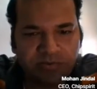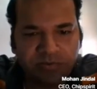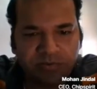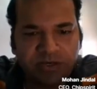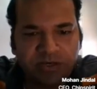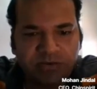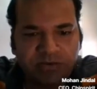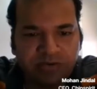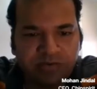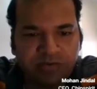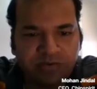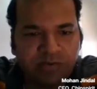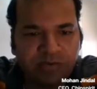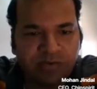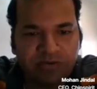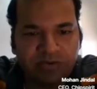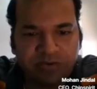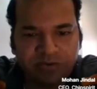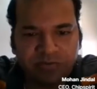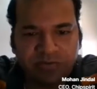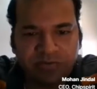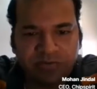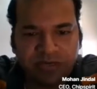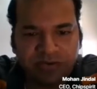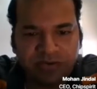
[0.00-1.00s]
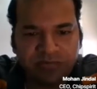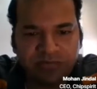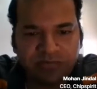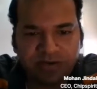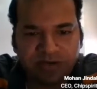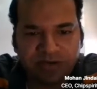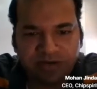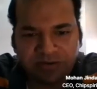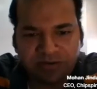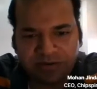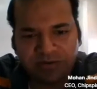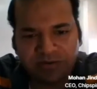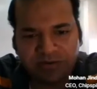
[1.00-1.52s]
Potato chip also
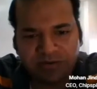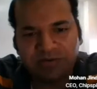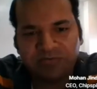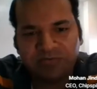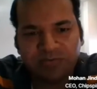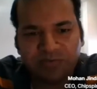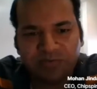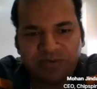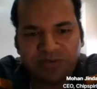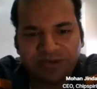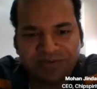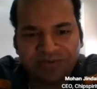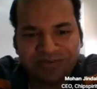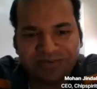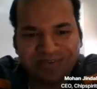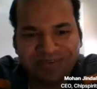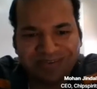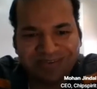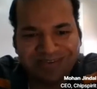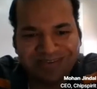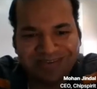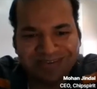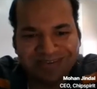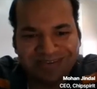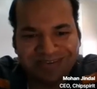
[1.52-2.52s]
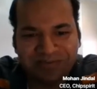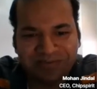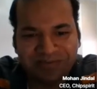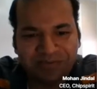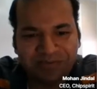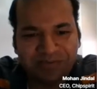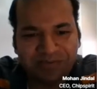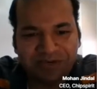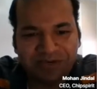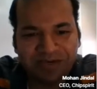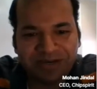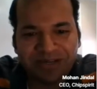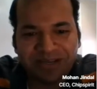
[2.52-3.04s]
might of course have some
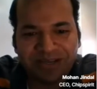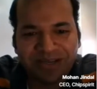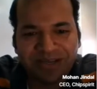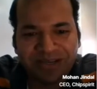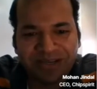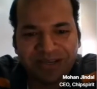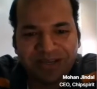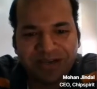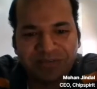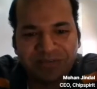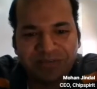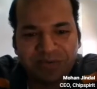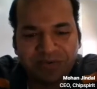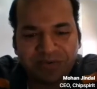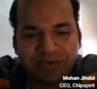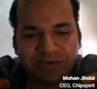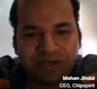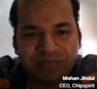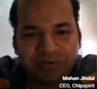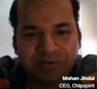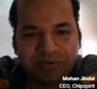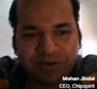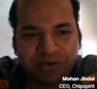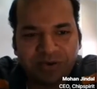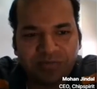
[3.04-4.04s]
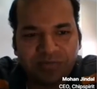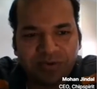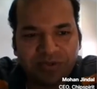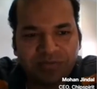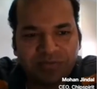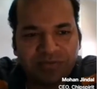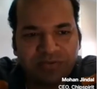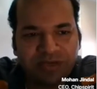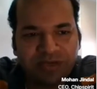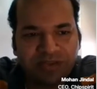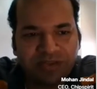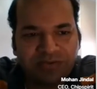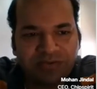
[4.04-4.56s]
spirit, but I'm talking about
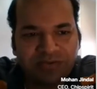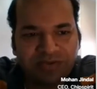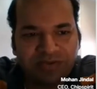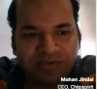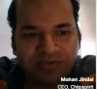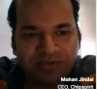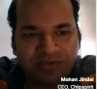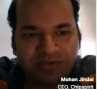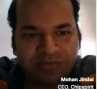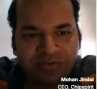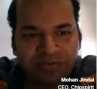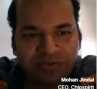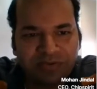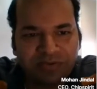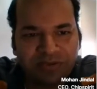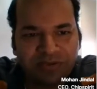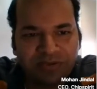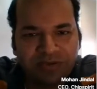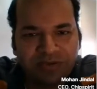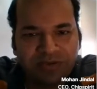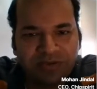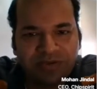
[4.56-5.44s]
the VLSI chips.